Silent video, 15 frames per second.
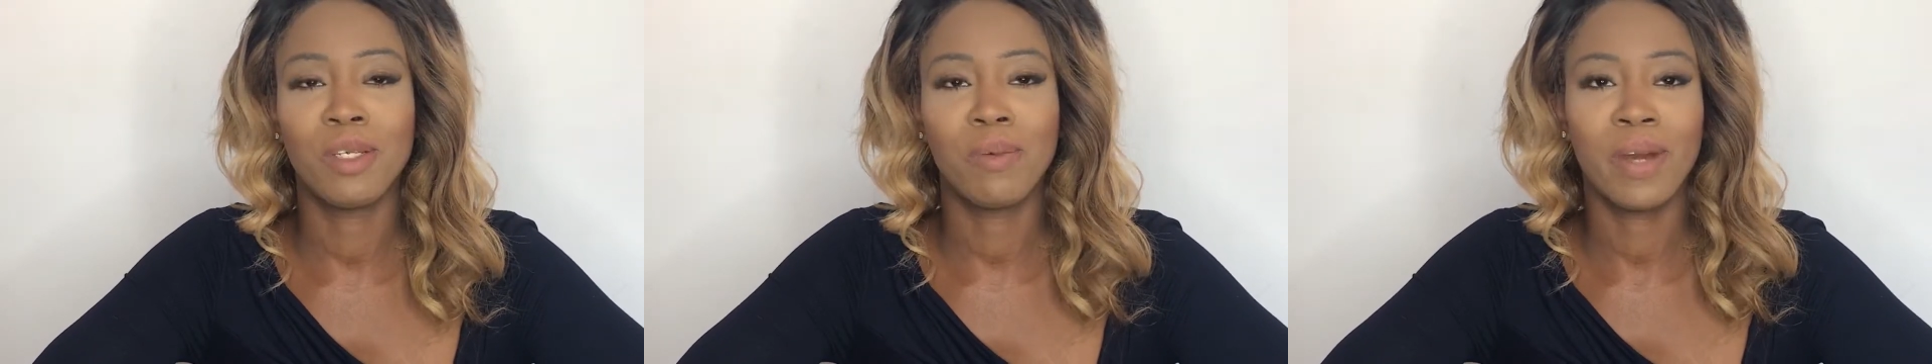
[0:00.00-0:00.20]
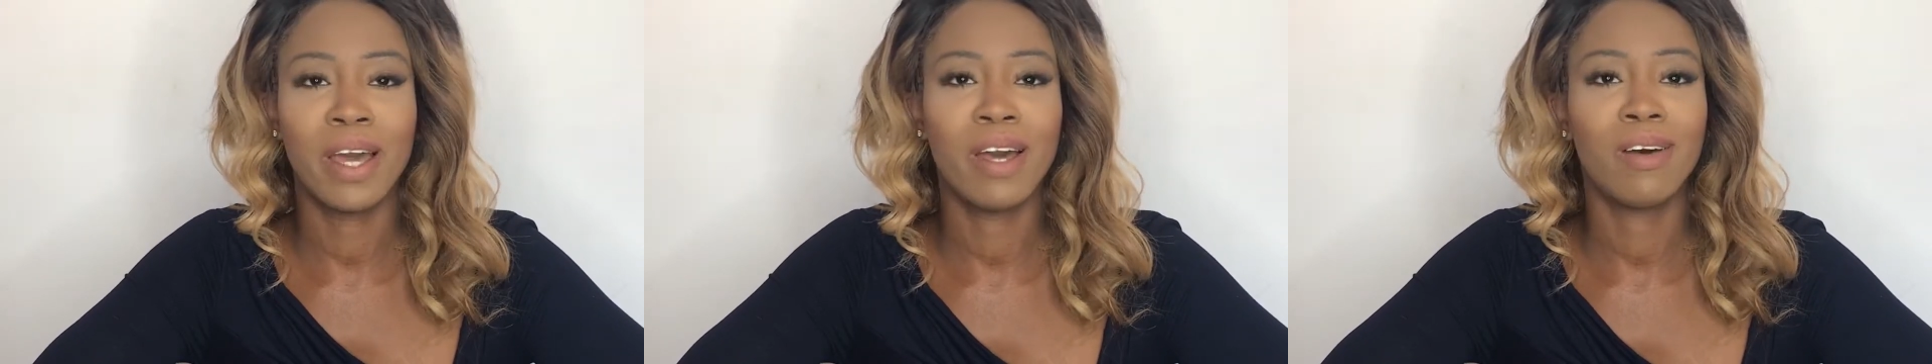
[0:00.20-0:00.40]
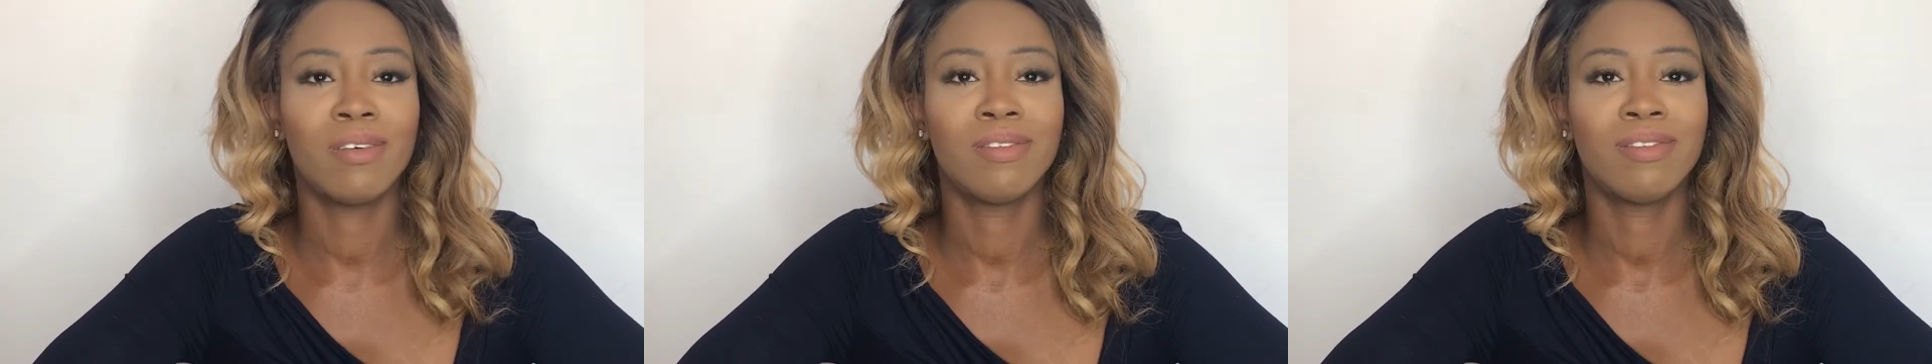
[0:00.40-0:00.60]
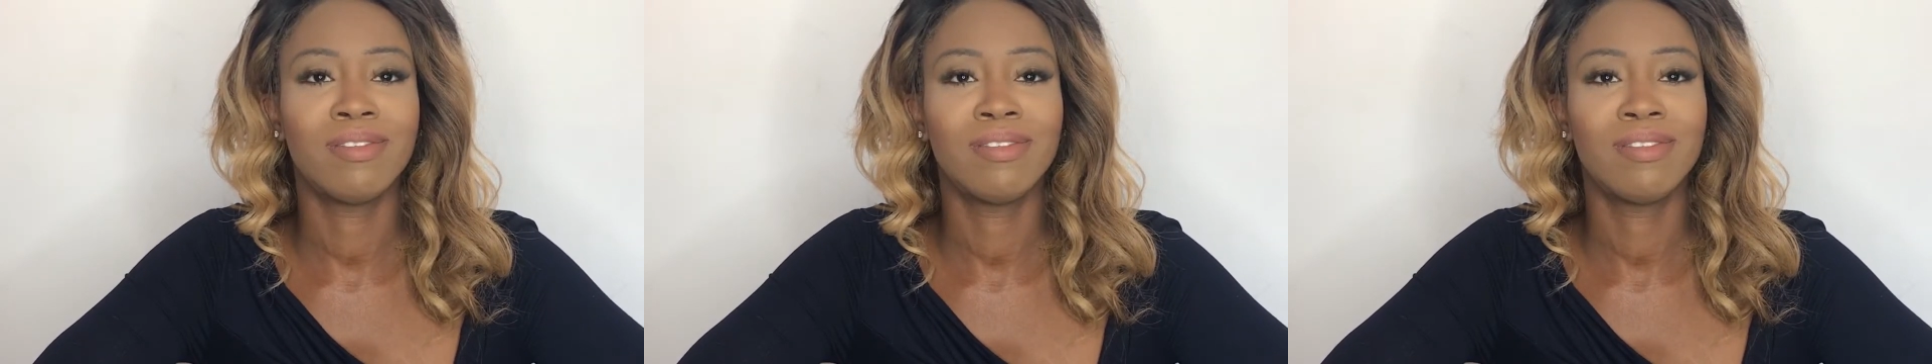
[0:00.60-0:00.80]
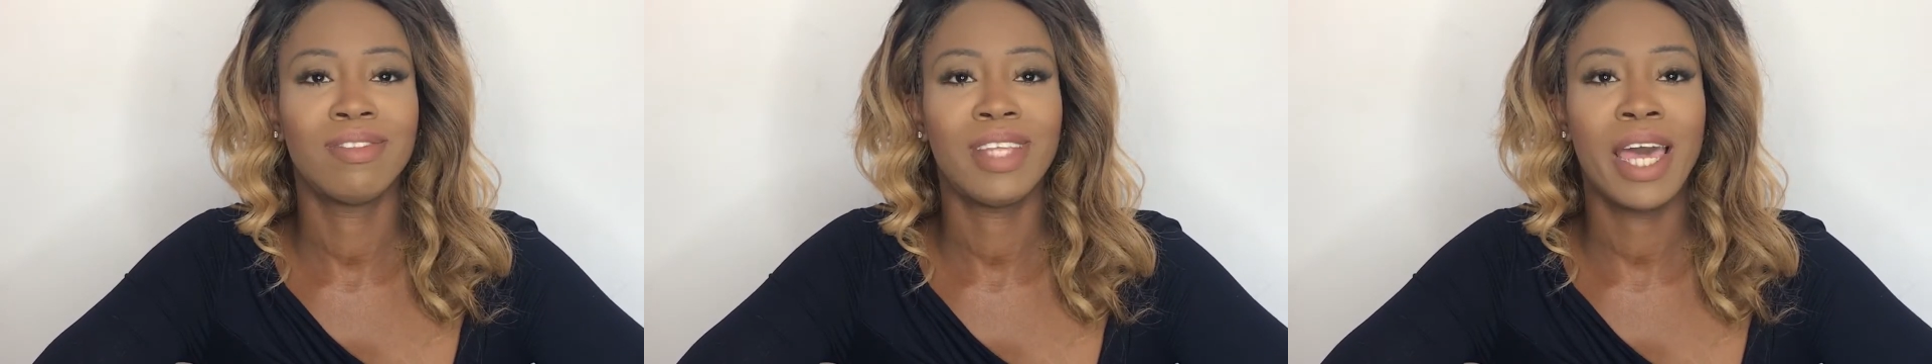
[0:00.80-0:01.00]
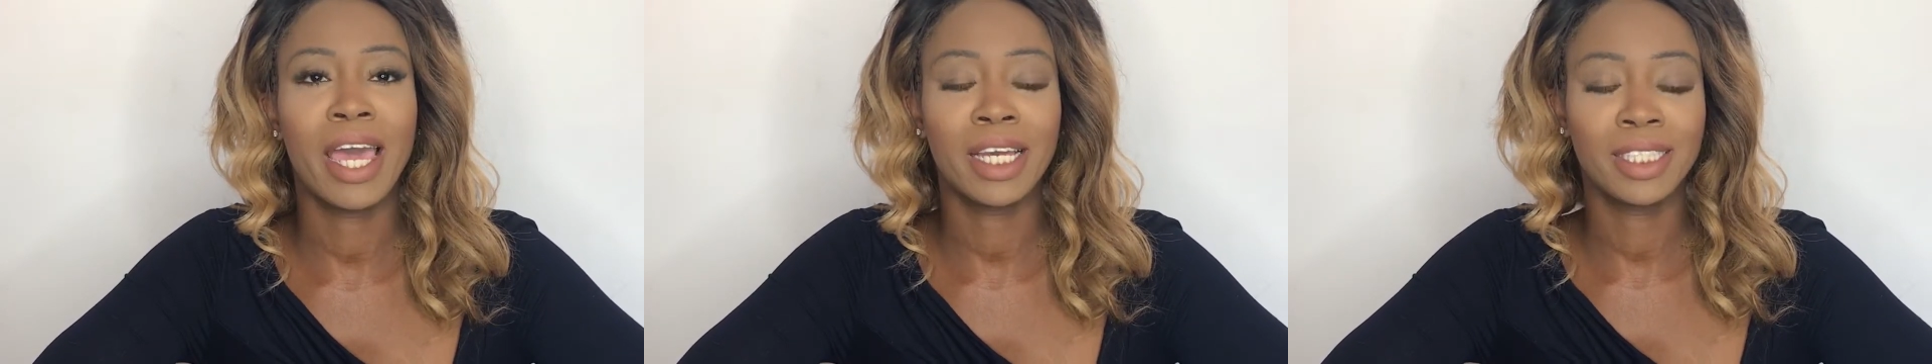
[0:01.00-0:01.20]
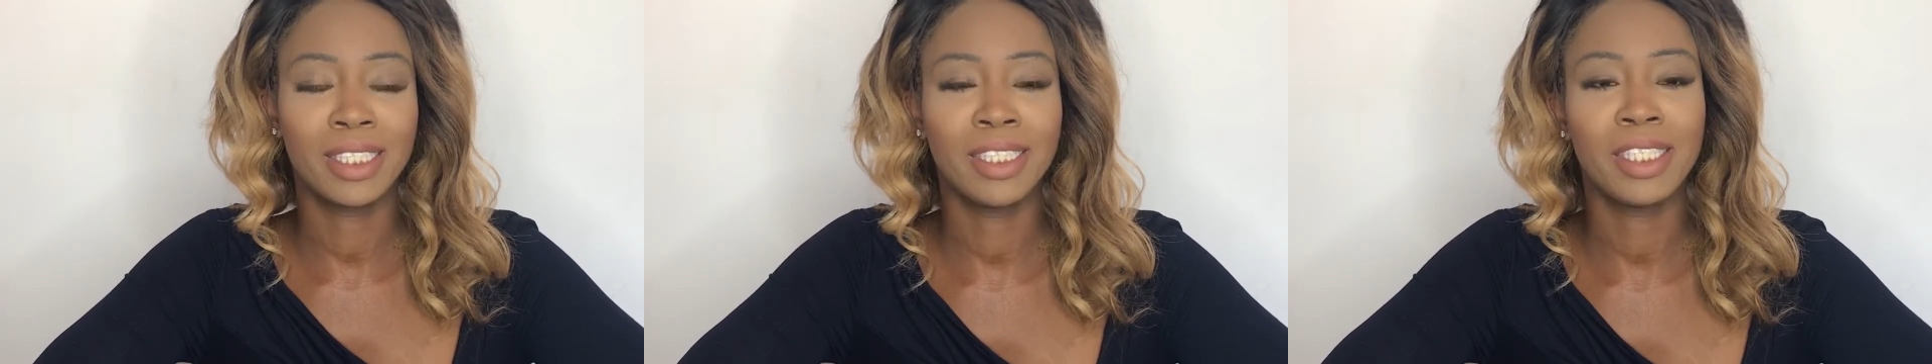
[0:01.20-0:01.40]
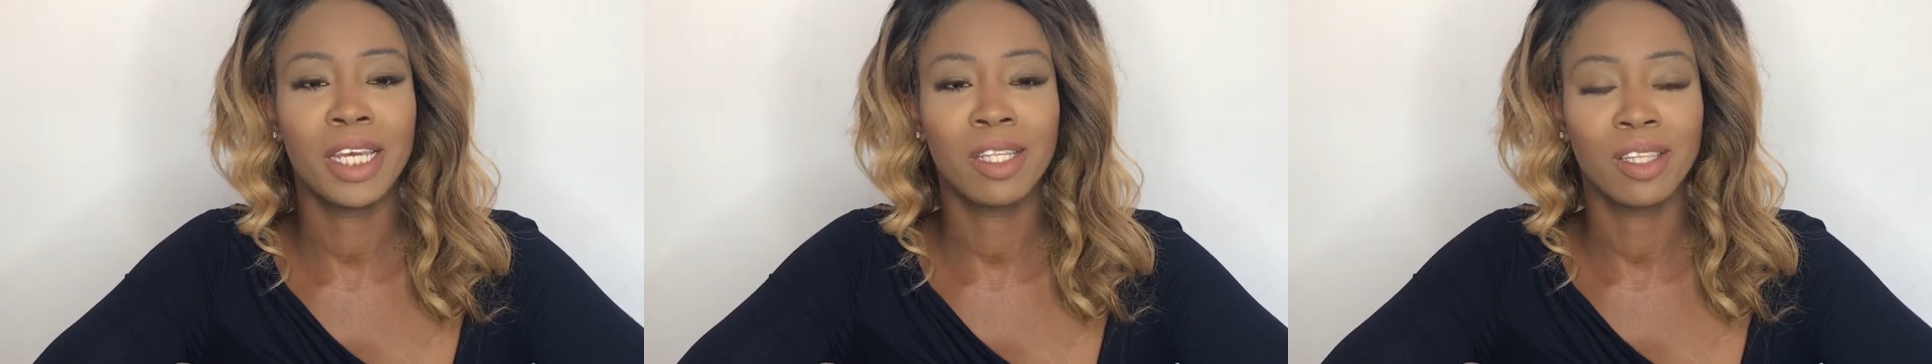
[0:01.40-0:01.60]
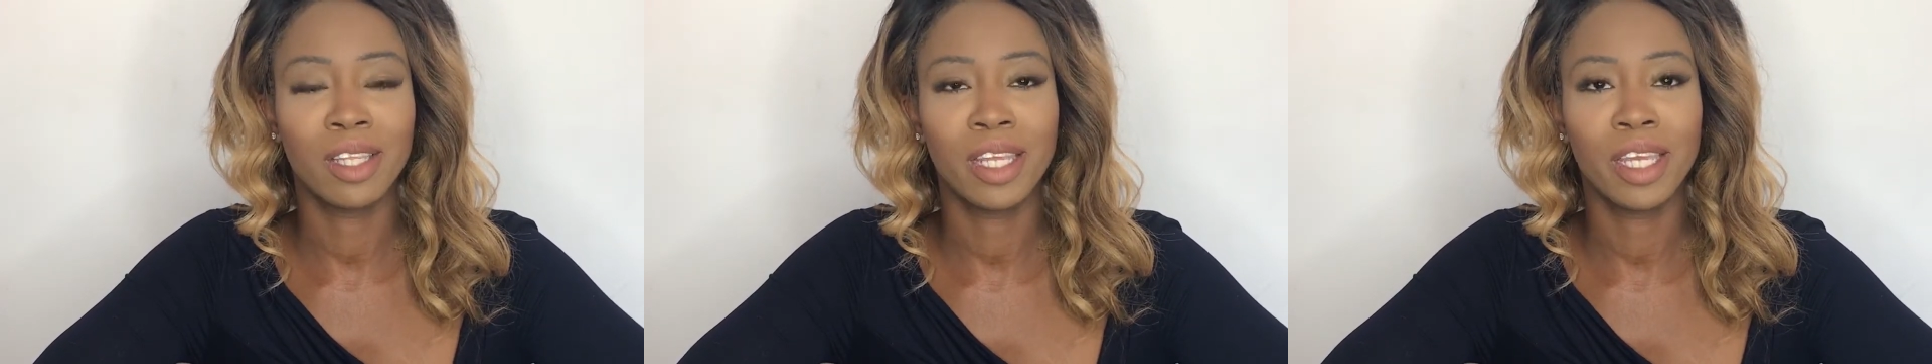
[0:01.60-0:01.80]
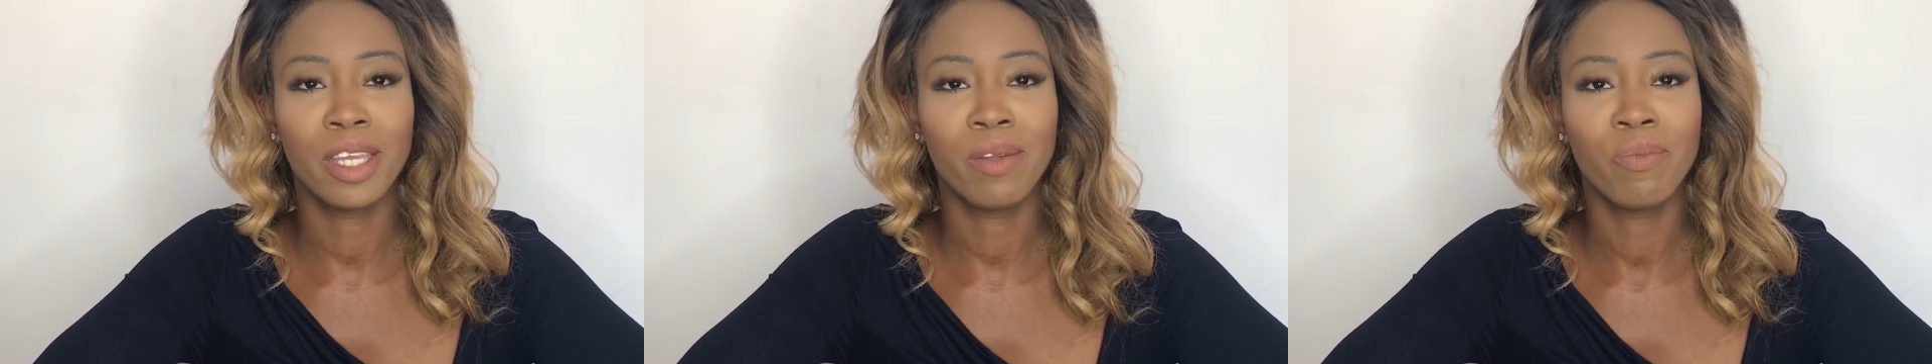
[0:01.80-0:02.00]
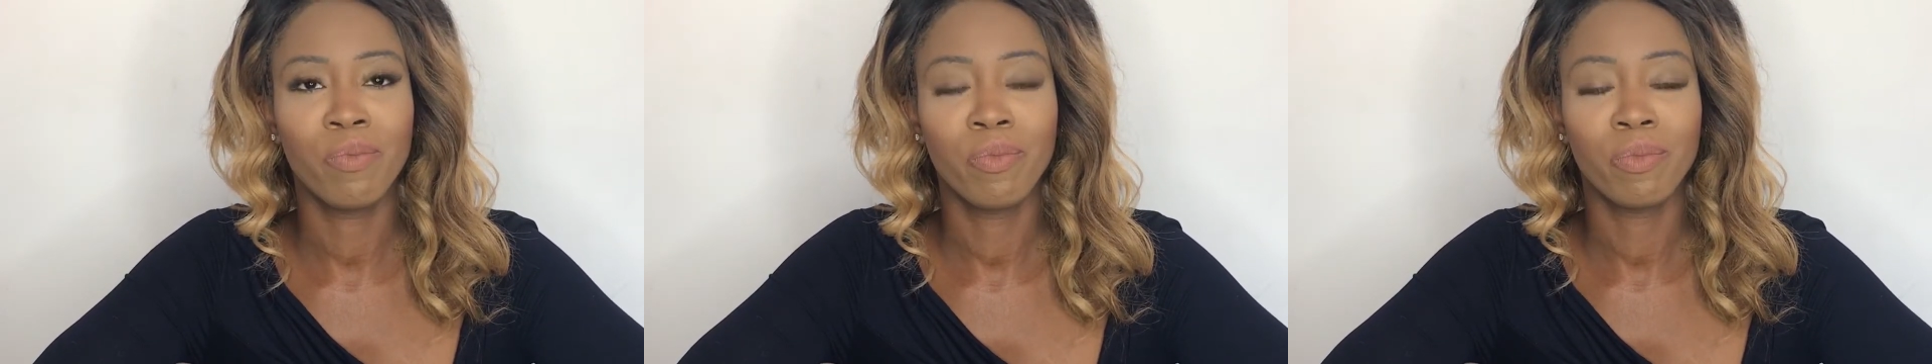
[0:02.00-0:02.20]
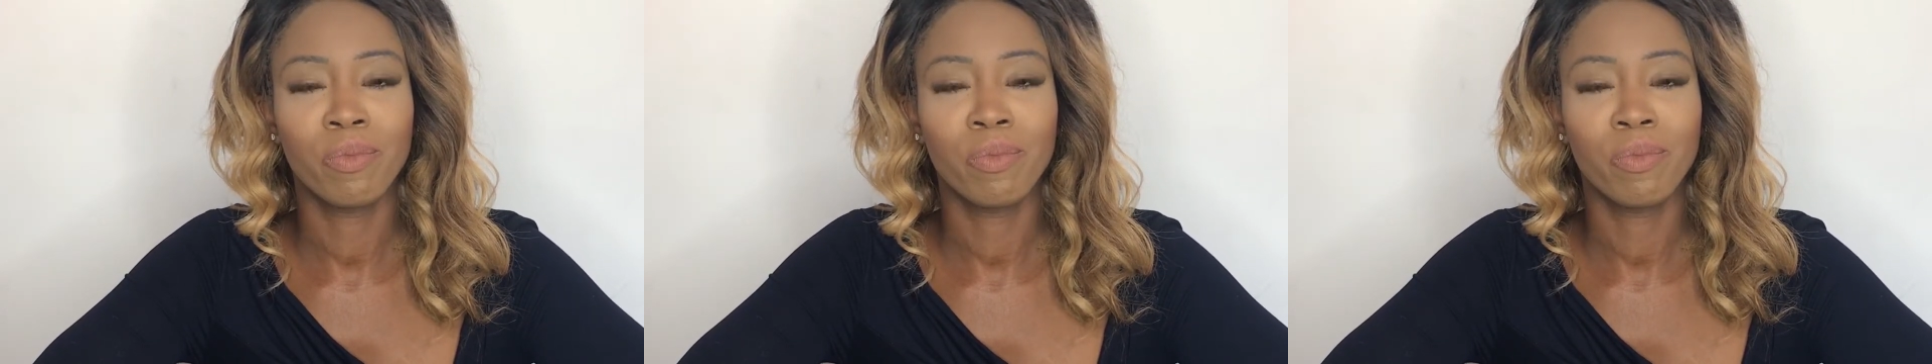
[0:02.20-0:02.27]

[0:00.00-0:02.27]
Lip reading: you out accidentally